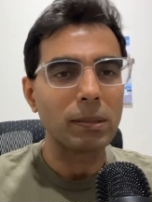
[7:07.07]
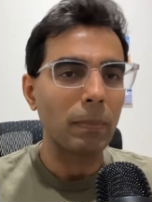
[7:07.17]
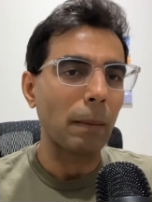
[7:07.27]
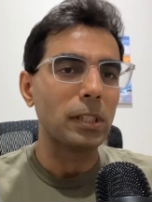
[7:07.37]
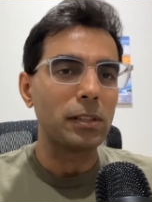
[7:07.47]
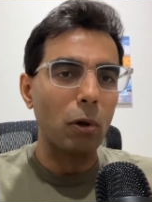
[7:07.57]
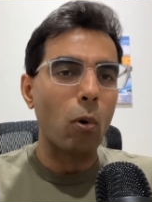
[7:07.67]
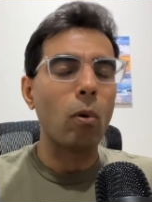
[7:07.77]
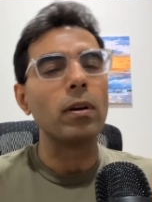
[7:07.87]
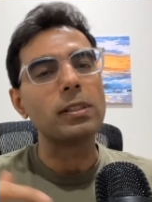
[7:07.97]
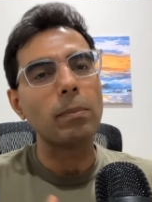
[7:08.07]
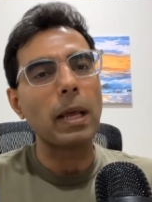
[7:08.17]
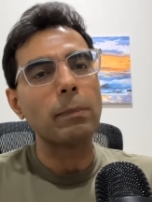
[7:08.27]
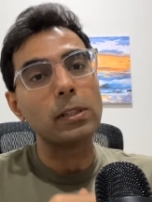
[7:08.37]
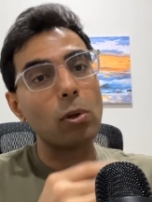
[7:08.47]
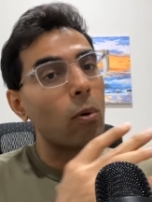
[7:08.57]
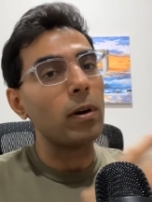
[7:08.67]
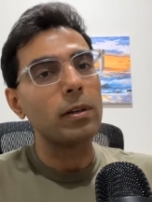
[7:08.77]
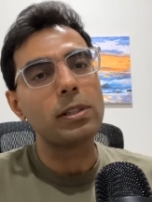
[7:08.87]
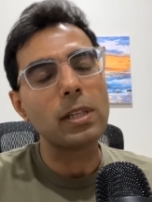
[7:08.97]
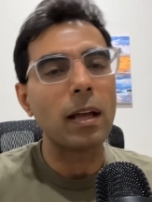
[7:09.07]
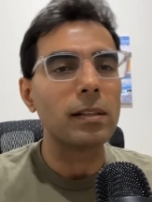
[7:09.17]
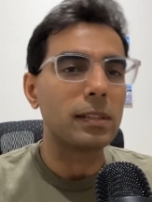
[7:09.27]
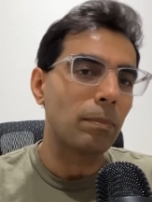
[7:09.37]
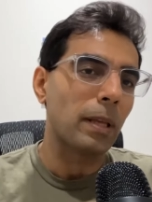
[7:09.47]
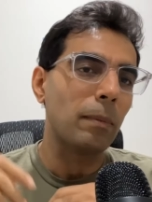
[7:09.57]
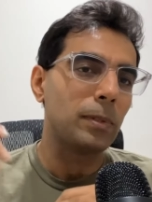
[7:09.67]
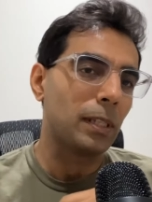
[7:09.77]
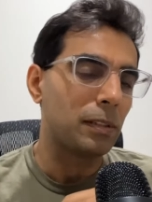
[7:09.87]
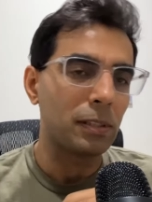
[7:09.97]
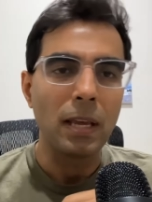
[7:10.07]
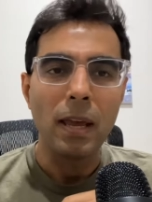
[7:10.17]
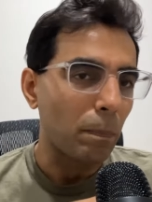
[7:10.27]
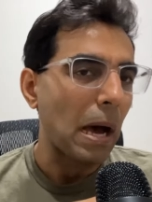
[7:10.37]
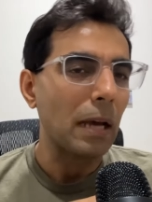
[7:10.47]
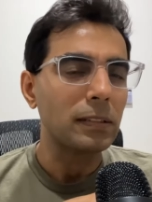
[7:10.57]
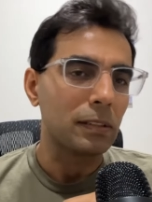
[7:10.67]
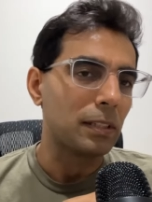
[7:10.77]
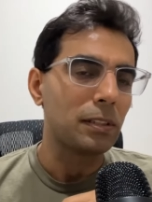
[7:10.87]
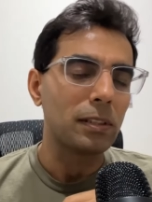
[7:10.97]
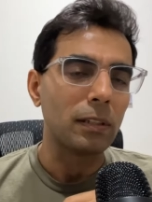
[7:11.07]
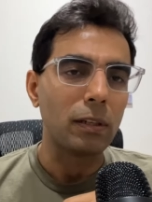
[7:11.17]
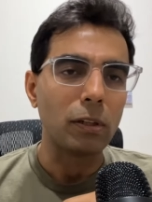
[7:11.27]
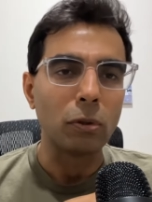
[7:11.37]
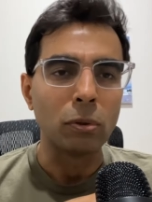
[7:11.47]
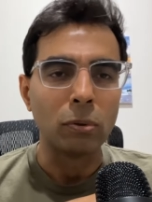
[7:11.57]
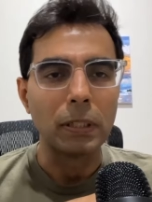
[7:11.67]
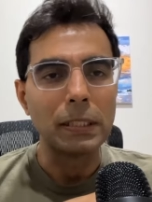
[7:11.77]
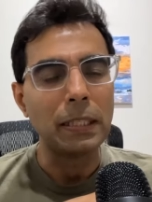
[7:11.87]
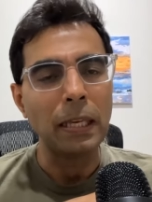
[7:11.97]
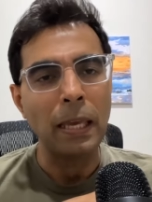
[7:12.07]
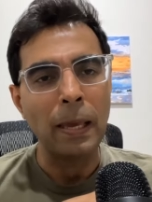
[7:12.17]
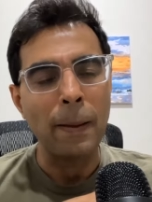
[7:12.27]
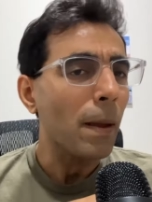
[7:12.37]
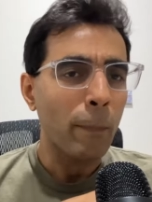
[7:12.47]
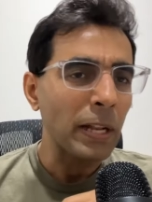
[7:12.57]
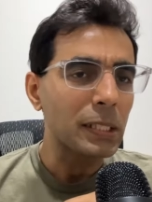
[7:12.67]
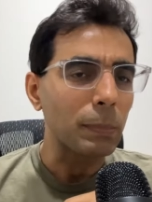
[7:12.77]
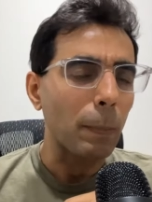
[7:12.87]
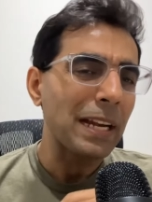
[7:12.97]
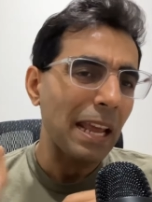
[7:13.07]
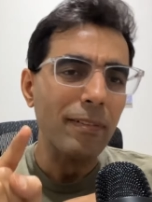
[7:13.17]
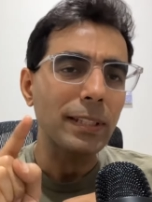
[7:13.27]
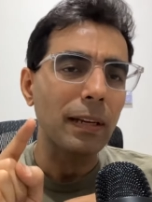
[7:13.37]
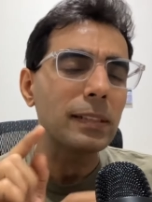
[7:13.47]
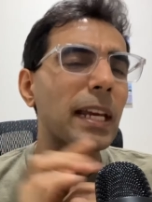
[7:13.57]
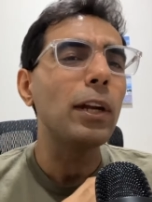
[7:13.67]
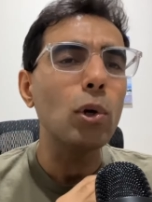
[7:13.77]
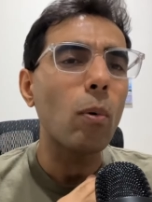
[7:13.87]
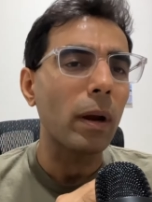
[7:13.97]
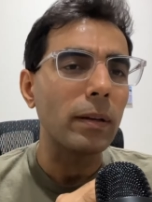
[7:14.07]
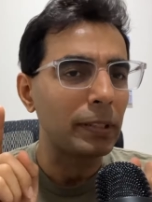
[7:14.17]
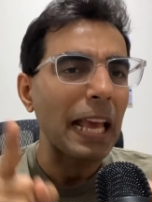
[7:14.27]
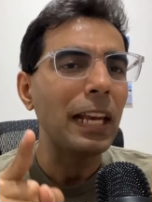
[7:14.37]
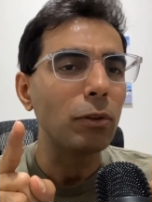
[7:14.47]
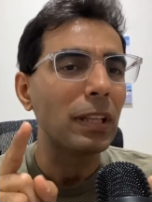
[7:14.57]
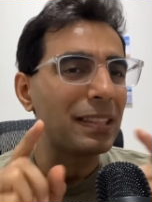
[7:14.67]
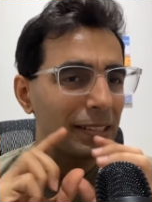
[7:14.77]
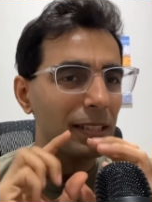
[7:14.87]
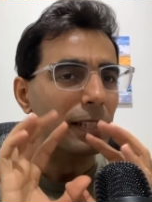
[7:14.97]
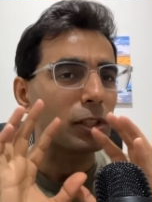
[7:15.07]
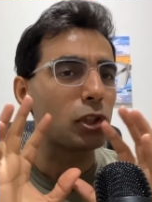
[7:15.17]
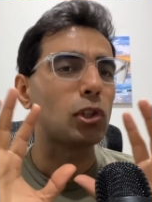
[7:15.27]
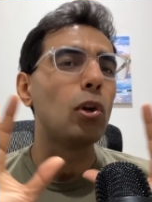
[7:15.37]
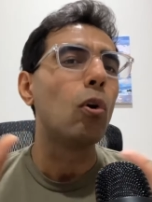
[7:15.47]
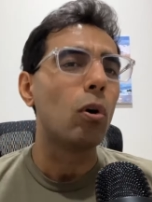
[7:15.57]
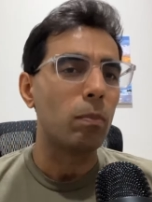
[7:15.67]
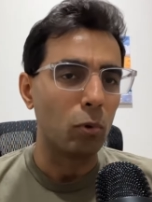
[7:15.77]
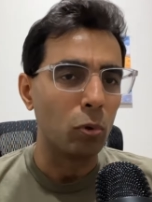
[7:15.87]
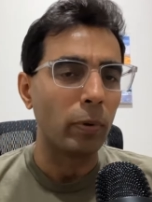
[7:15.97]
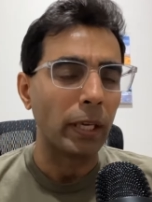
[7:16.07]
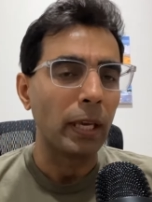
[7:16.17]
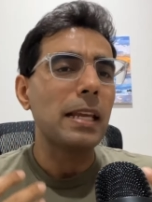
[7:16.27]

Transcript: Sometimes it's the owner, sometimes it's the owner's son, sometimes it's past assistant to the principal. But nevertheless, I do want to tell you that this is a slow movie.